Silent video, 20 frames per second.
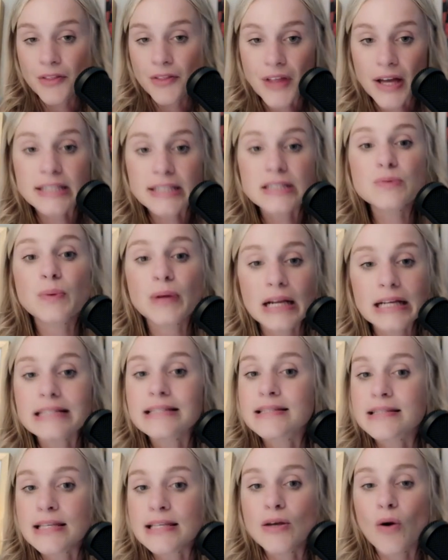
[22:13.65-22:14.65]
That's what I
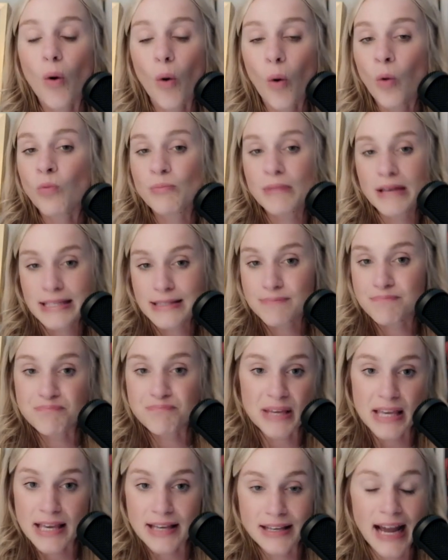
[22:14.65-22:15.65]
see Ole Miss
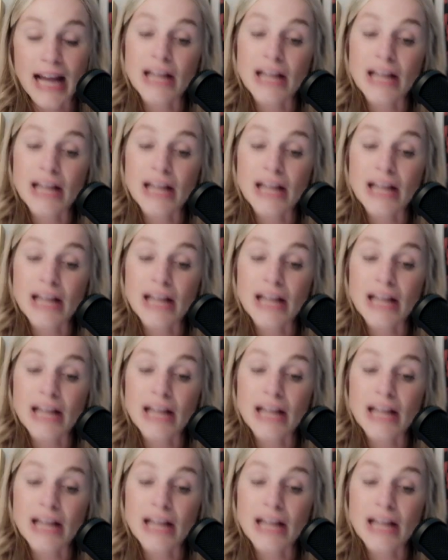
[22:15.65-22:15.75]
being.